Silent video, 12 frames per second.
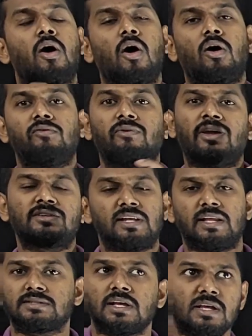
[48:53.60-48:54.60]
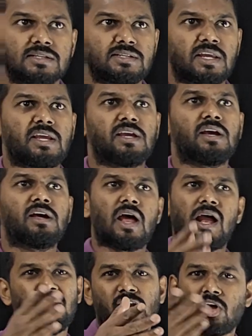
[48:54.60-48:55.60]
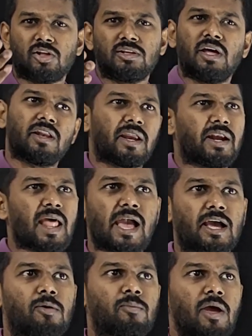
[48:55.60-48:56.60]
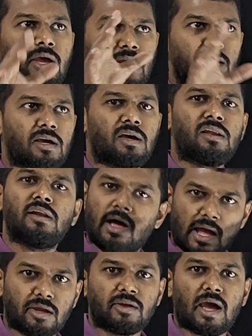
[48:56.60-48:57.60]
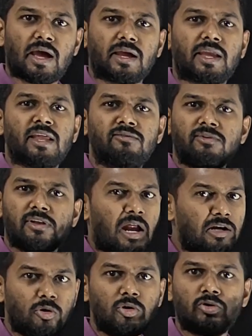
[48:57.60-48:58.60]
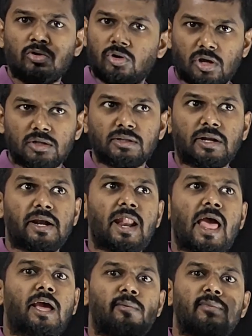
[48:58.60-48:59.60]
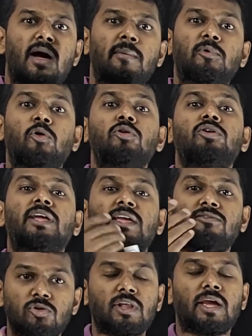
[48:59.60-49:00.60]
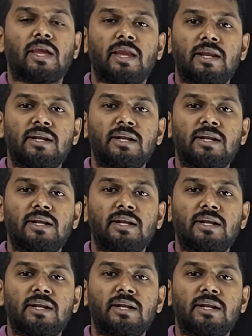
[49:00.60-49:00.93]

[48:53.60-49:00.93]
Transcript: convex lens. See here and draw the ray diagram. Here again we are not going to draw the ray diagram. I am going to give you the